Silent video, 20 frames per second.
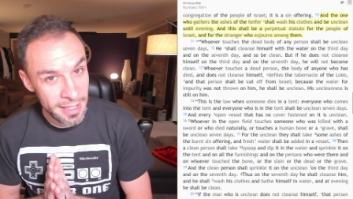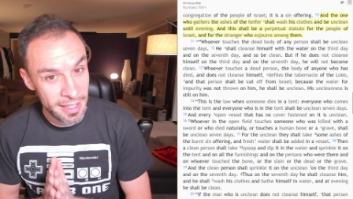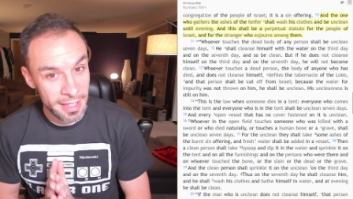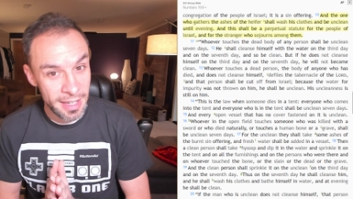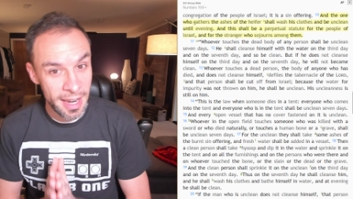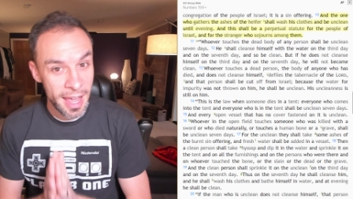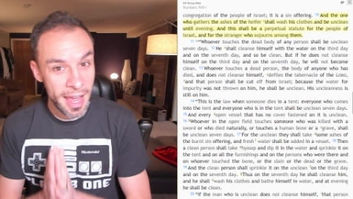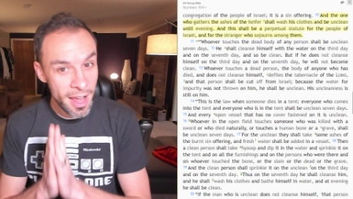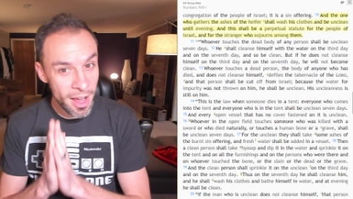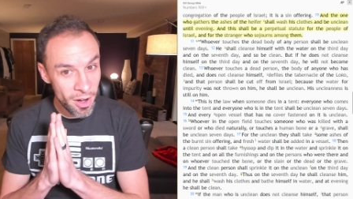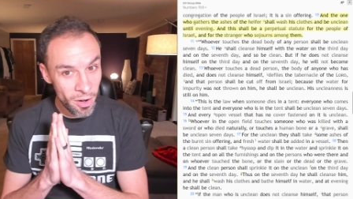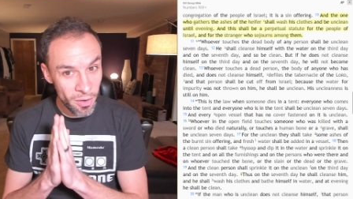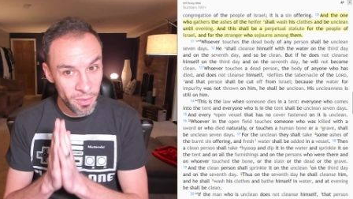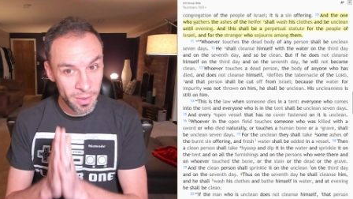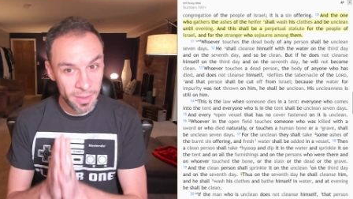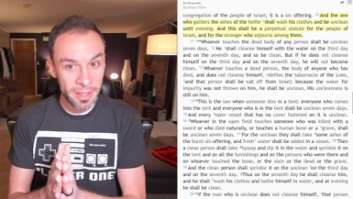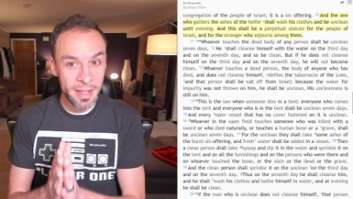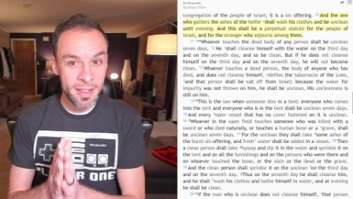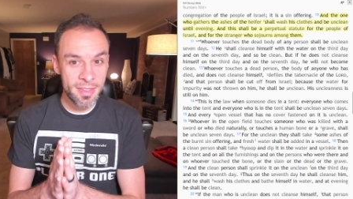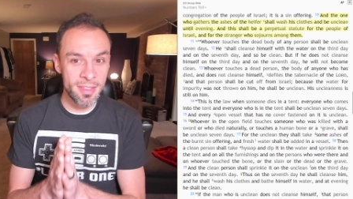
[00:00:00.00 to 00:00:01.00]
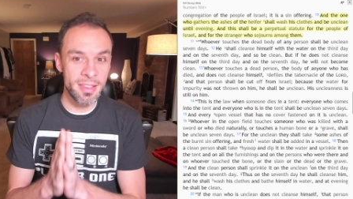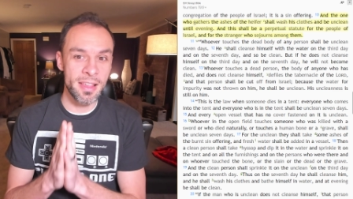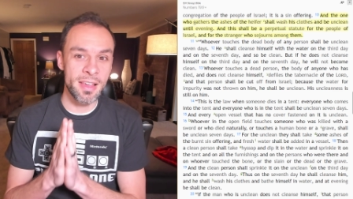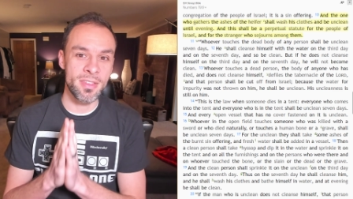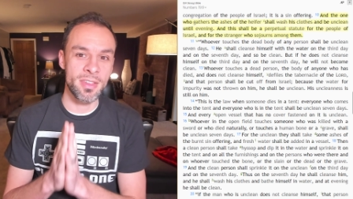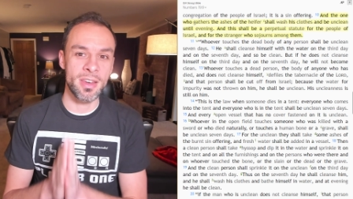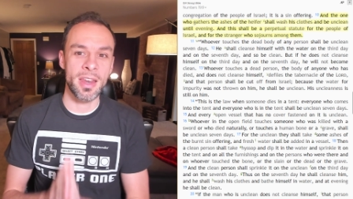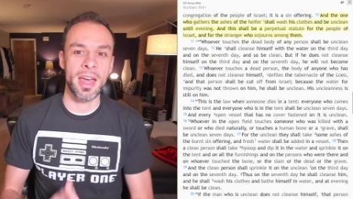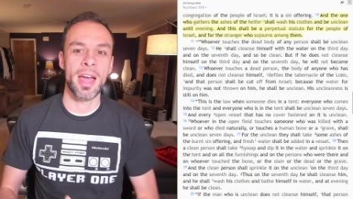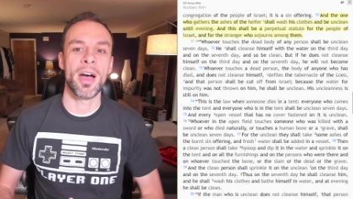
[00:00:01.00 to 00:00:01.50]
now let's
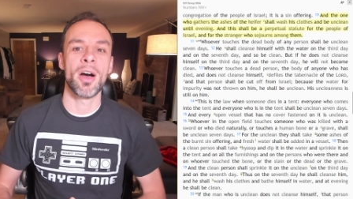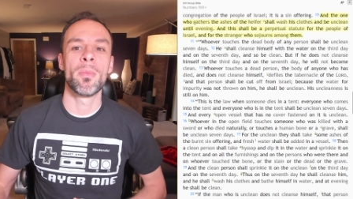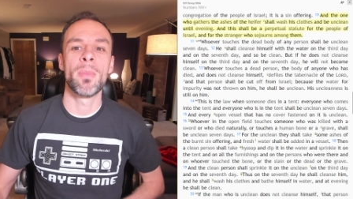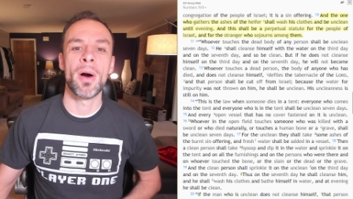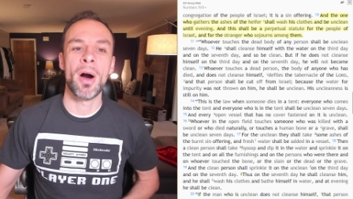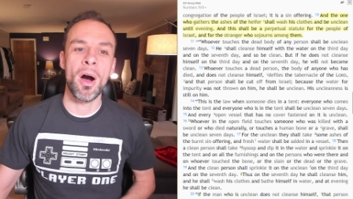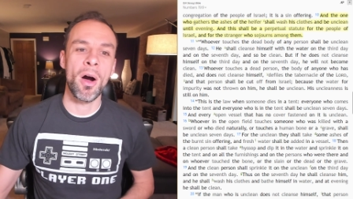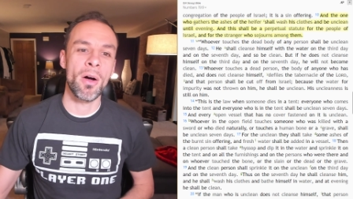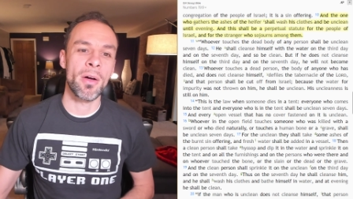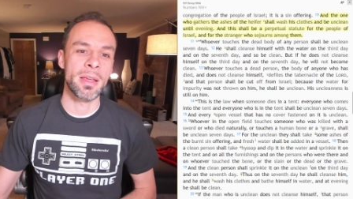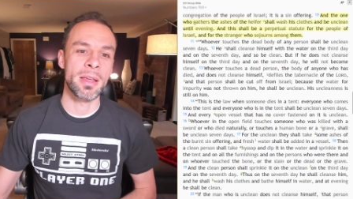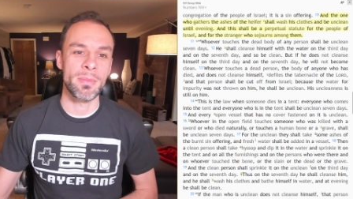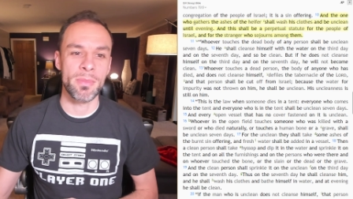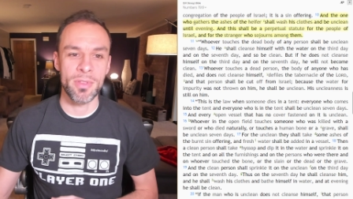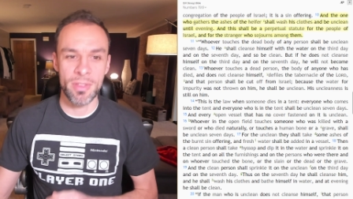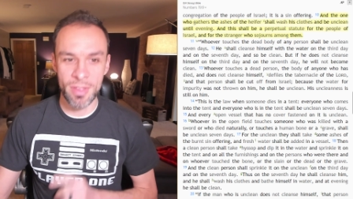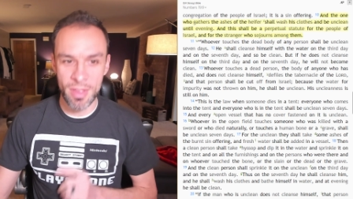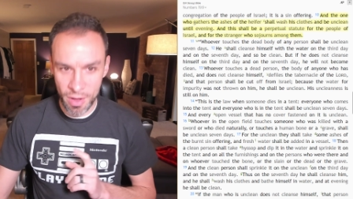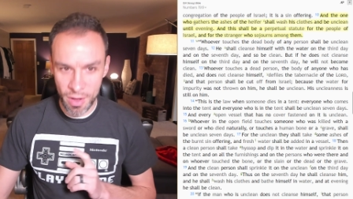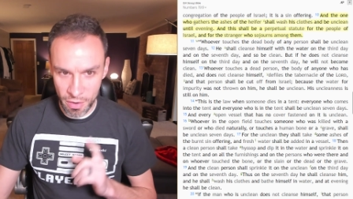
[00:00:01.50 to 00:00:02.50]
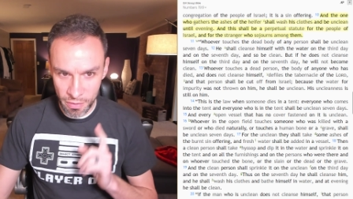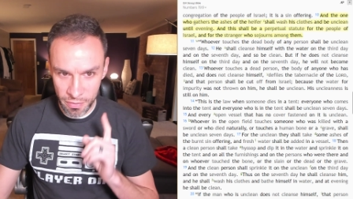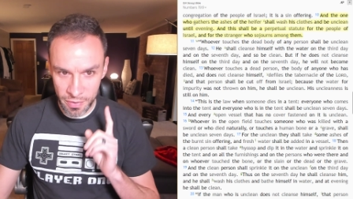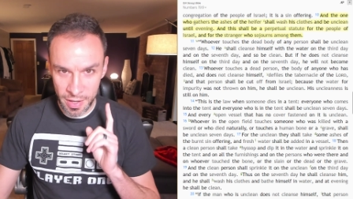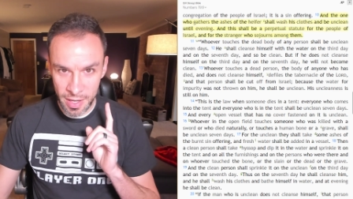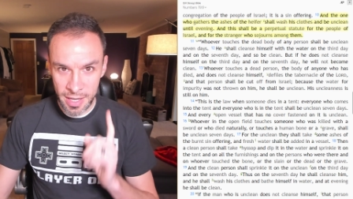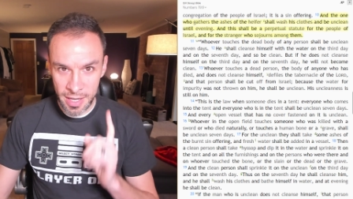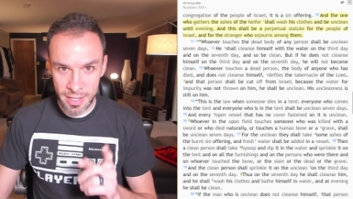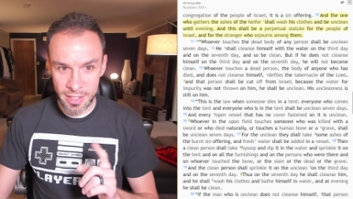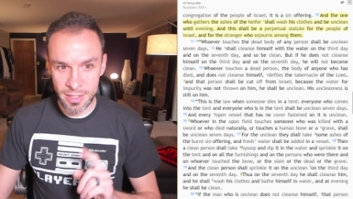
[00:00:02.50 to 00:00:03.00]
listen to how Paul himself
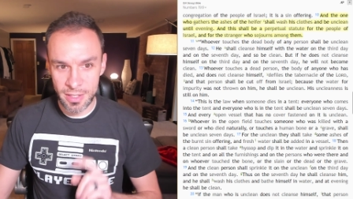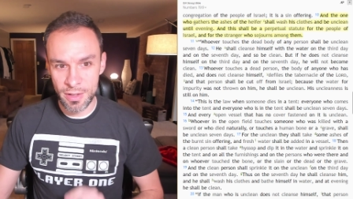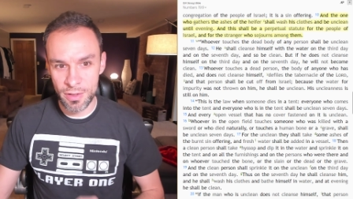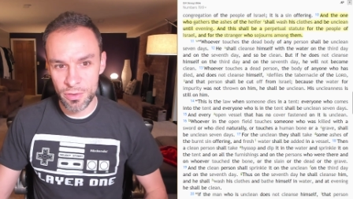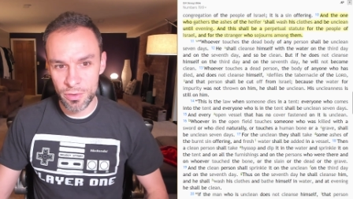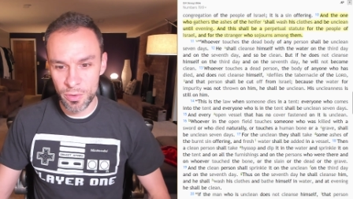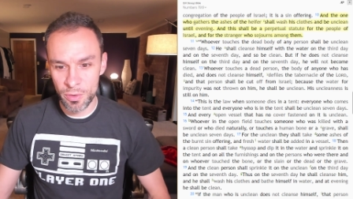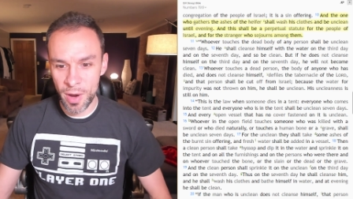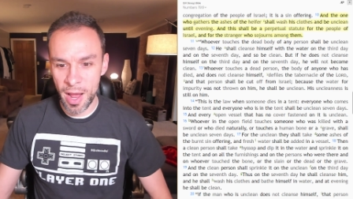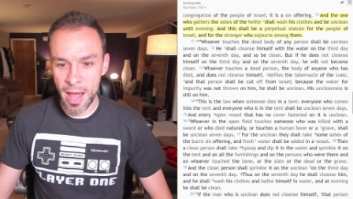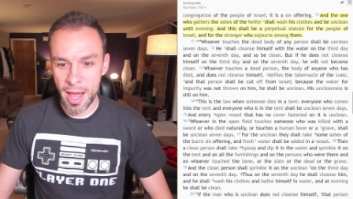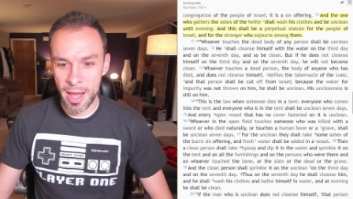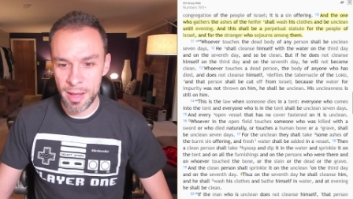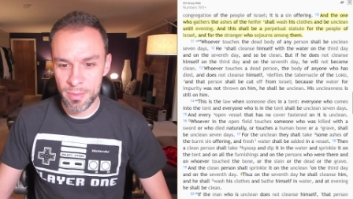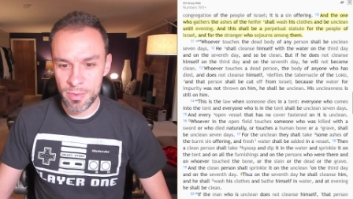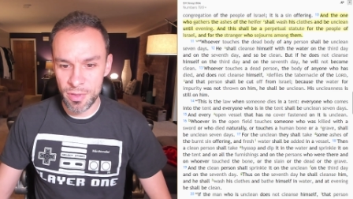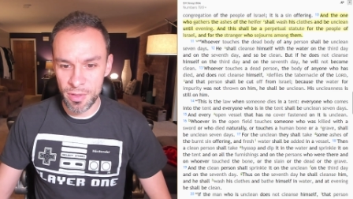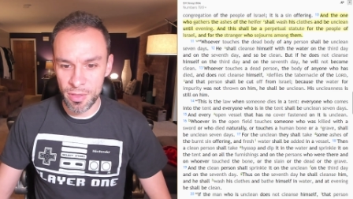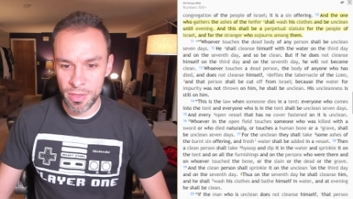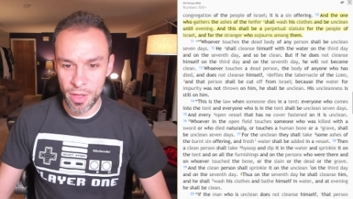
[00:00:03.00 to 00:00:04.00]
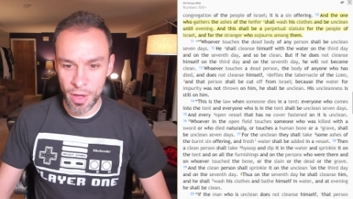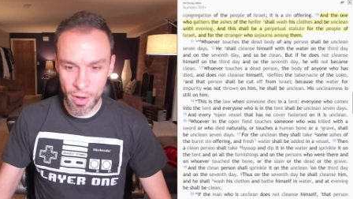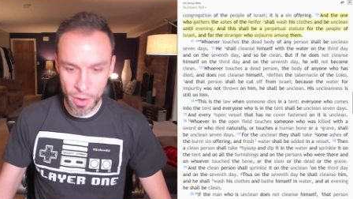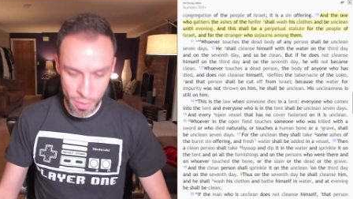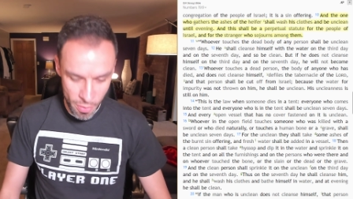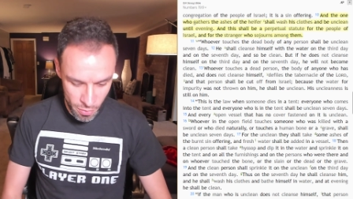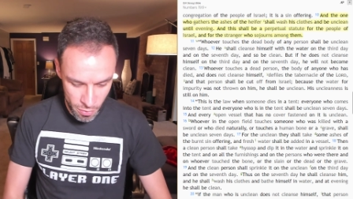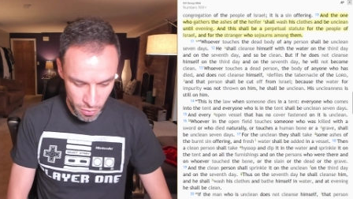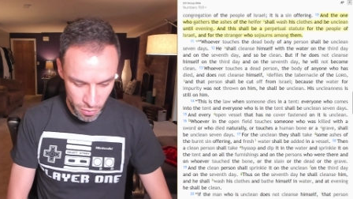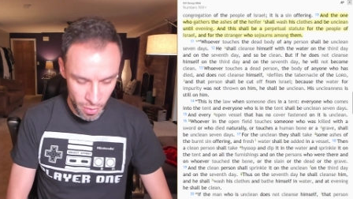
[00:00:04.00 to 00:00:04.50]
describes
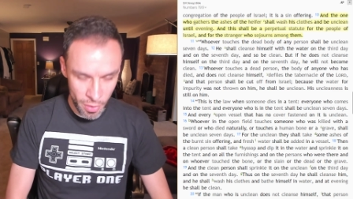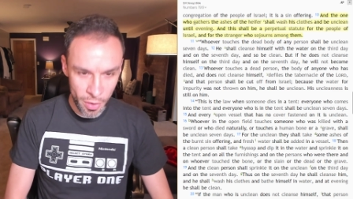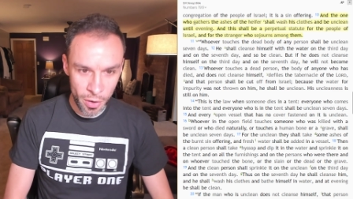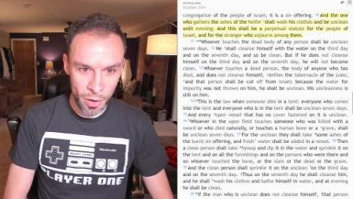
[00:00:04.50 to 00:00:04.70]
those